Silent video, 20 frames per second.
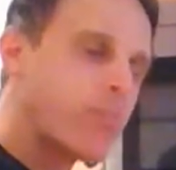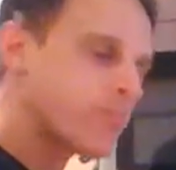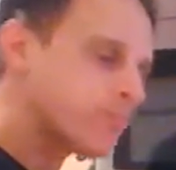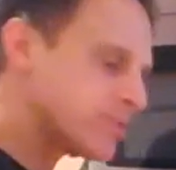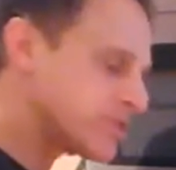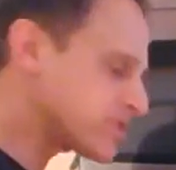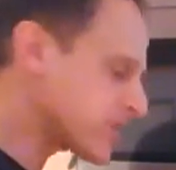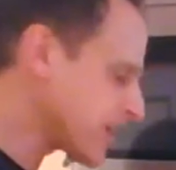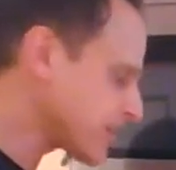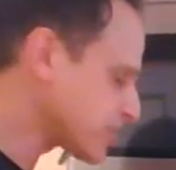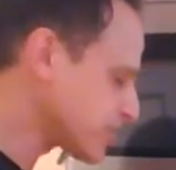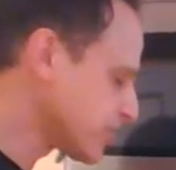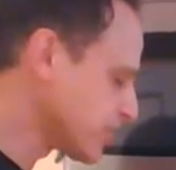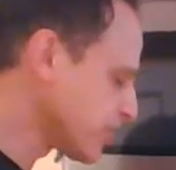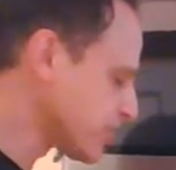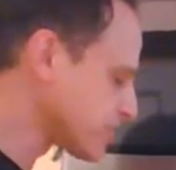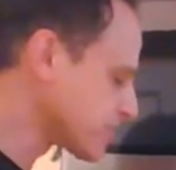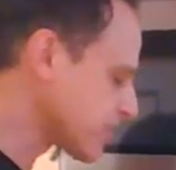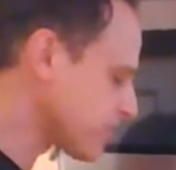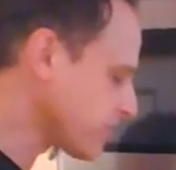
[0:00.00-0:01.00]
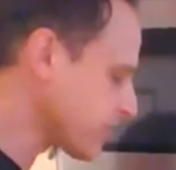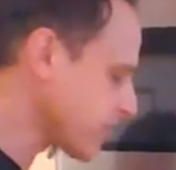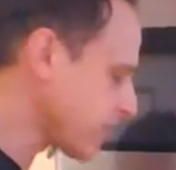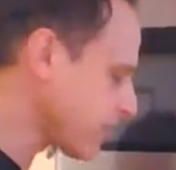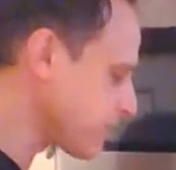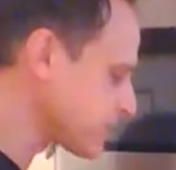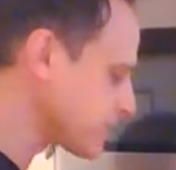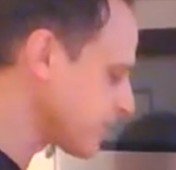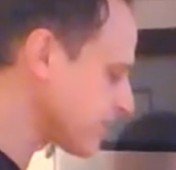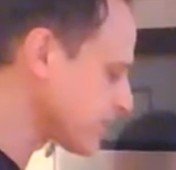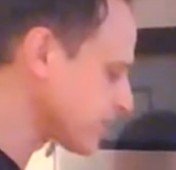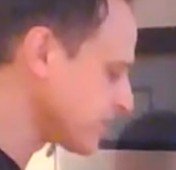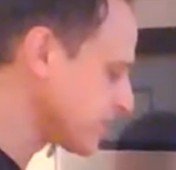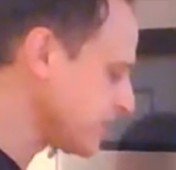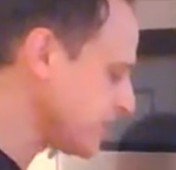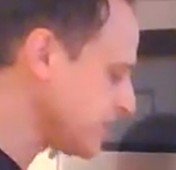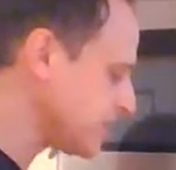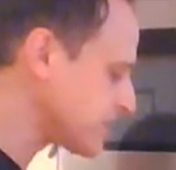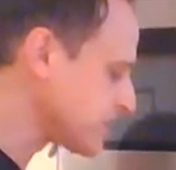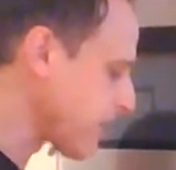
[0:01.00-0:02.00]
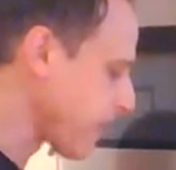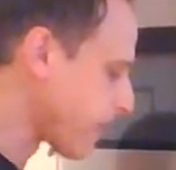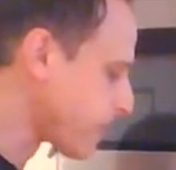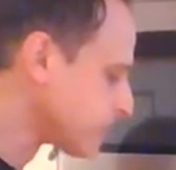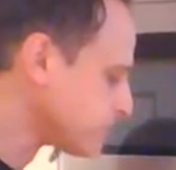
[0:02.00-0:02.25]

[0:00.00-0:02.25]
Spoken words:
but it's actually good. It's something I would definitely eat.